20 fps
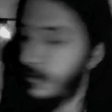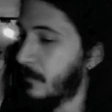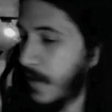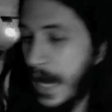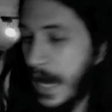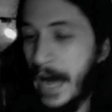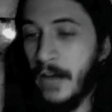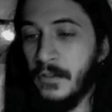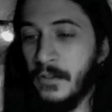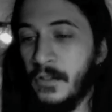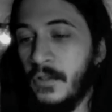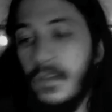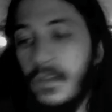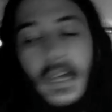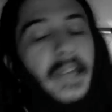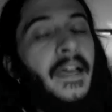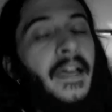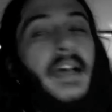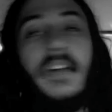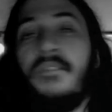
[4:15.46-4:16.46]
How do
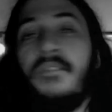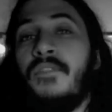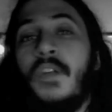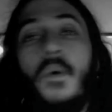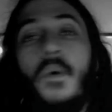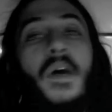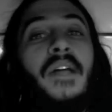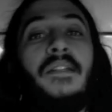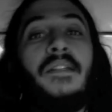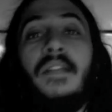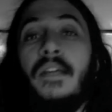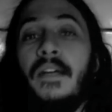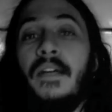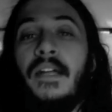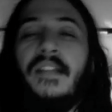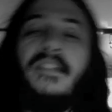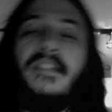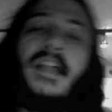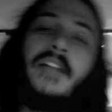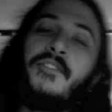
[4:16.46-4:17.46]
they? I have no idea.
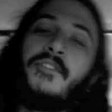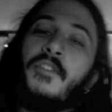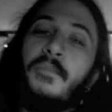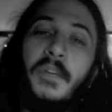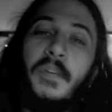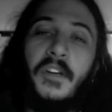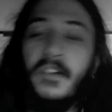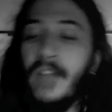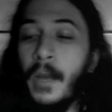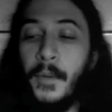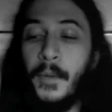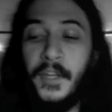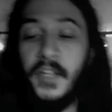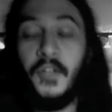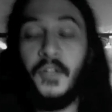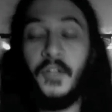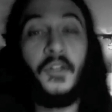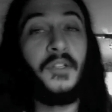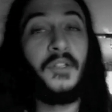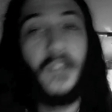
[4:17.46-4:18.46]
It's not just because I was
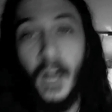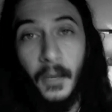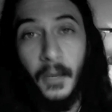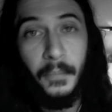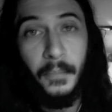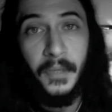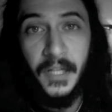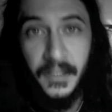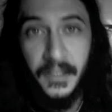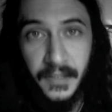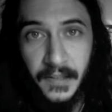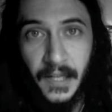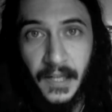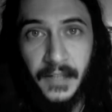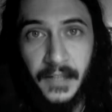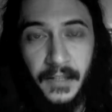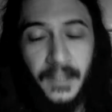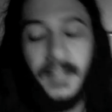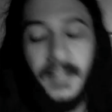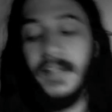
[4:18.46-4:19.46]
in good company
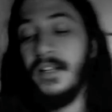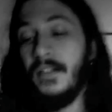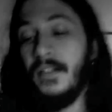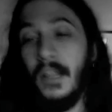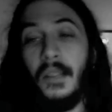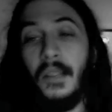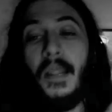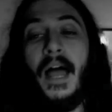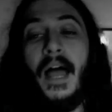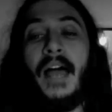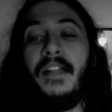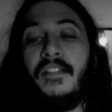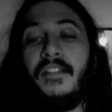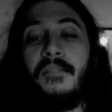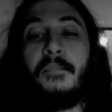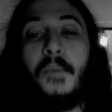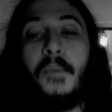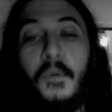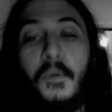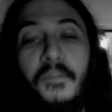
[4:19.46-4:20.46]
tonight. The lines
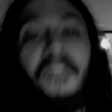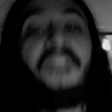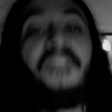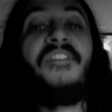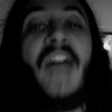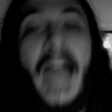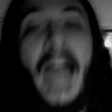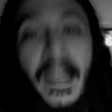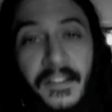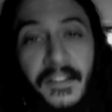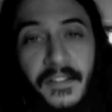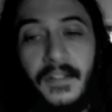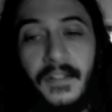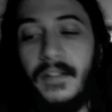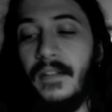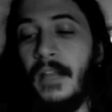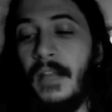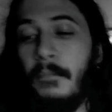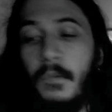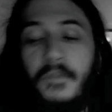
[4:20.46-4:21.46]
move fast.
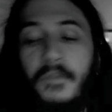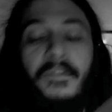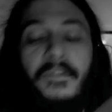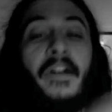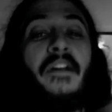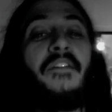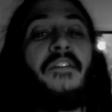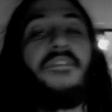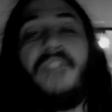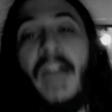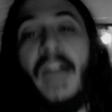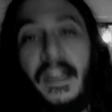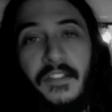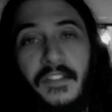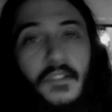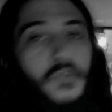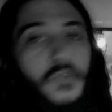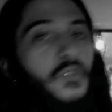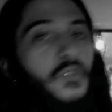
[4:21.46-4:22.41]
They move very fast, so do